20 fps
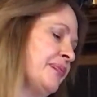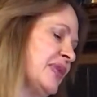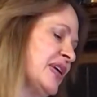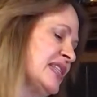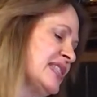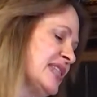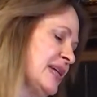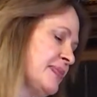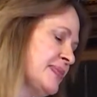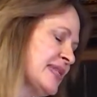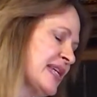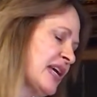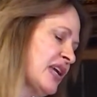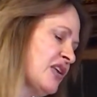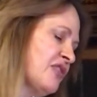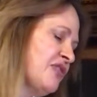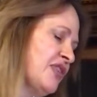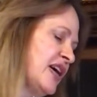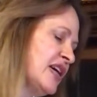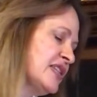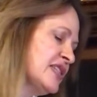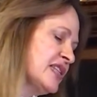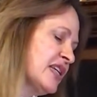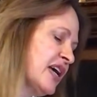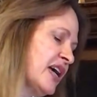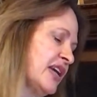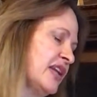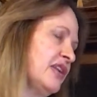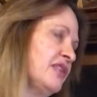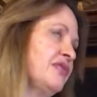It seems like you've had to
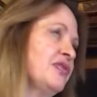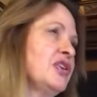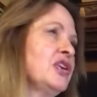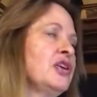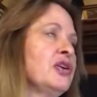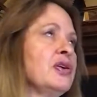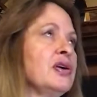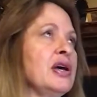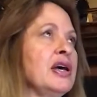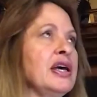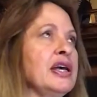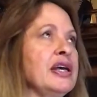kind of, you know,